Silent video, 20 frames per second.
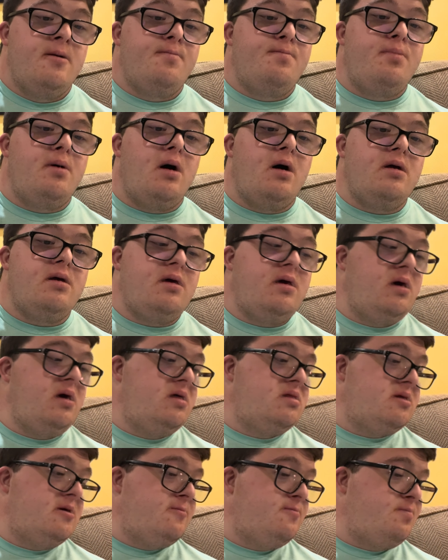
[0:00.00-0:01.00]
But
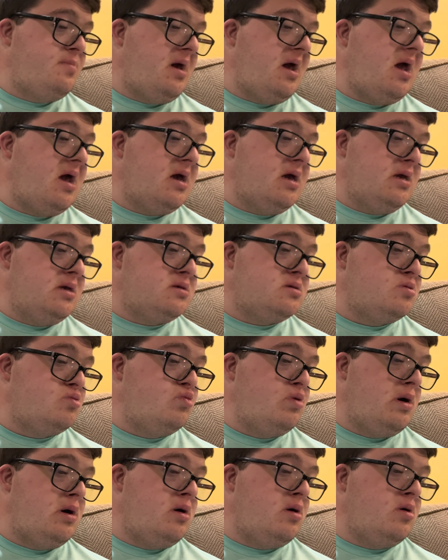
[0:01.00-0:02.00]
Ethan Bates
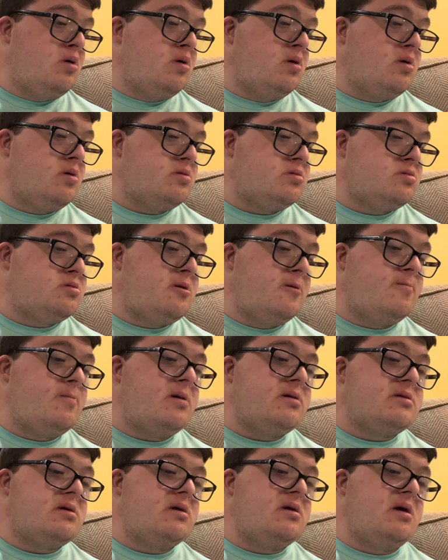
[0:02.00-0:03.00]
will
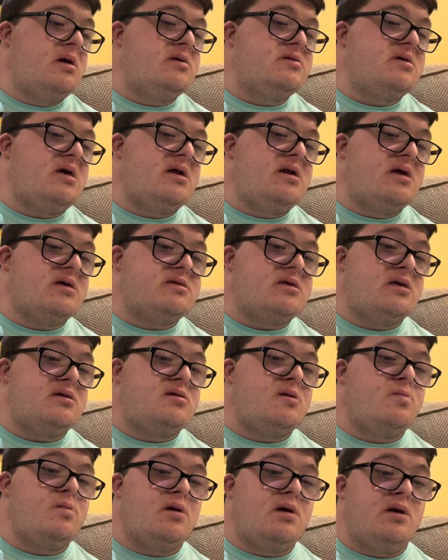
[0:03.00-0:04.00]
defend his NXT
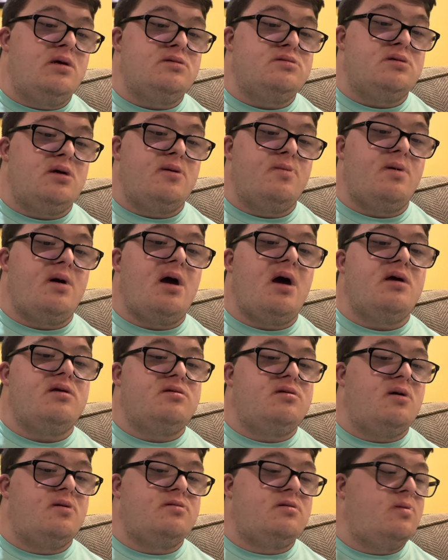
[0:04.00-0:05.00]
championship at
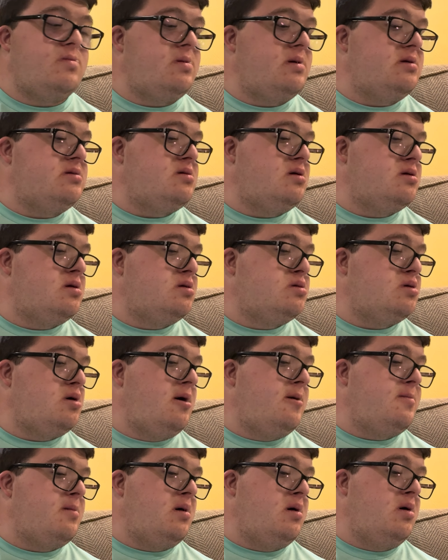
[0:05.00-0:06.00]
WWE
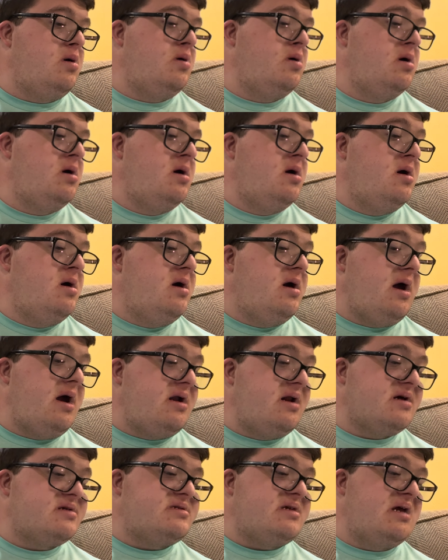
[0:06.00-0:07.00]
2024
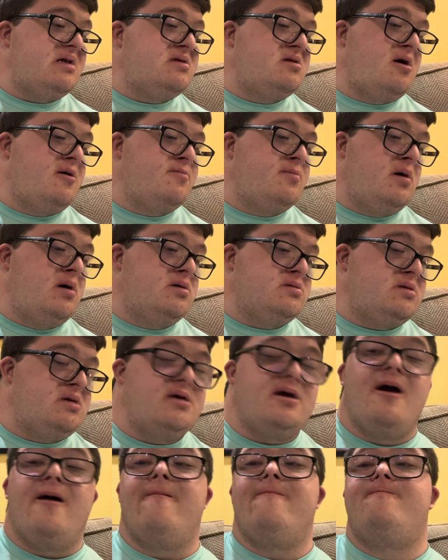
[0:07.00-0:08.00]
NXT No
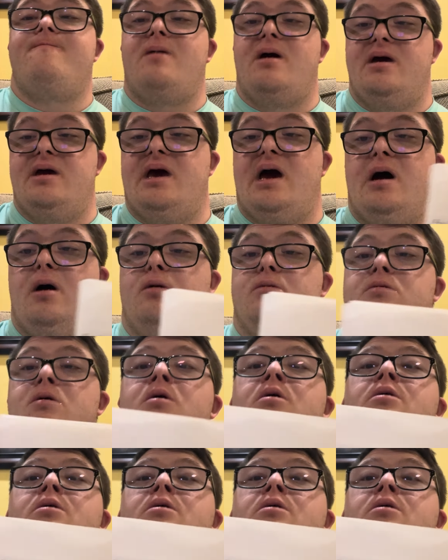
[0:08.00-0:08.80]
Mercy and fade out.